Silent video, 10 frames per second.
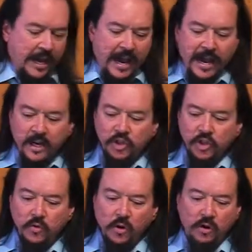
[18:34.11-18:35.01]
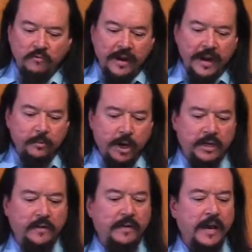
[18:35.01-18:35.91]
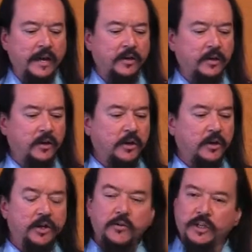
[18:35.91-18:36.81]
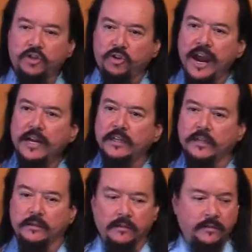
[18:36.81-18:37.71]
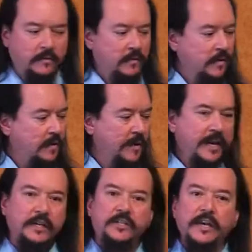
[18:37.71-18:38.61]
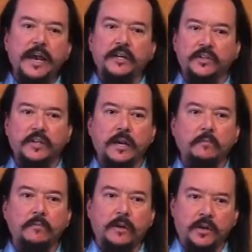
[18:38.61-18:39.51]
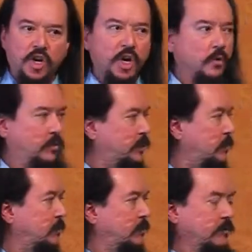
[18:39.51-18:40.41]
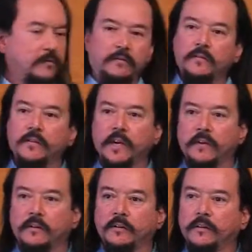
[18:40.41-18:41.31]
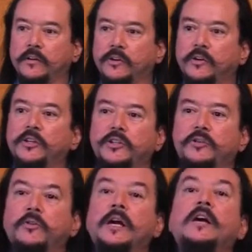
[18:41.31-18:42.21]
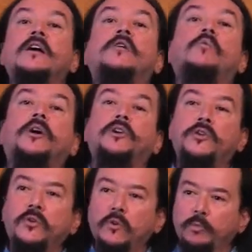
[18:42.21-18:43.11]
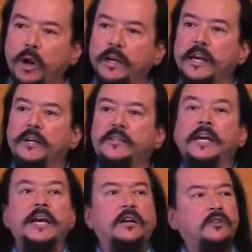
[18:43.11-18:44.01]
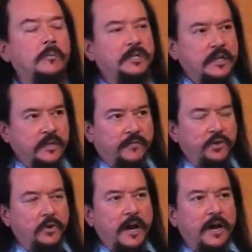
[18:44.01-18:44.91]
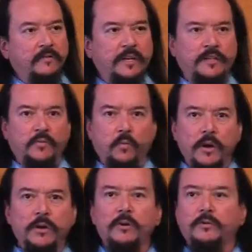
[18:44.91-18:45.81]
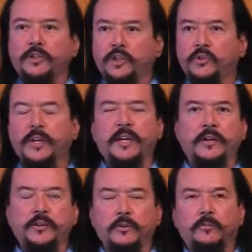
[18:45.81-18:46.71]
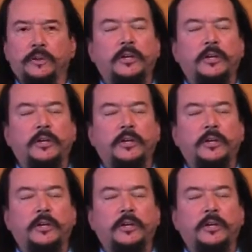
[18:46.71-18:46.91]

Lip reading: as you are vibrating that, you're attracting that exact same note. That what you're broadcasting. It's almost as if you have like this one note string, and you're,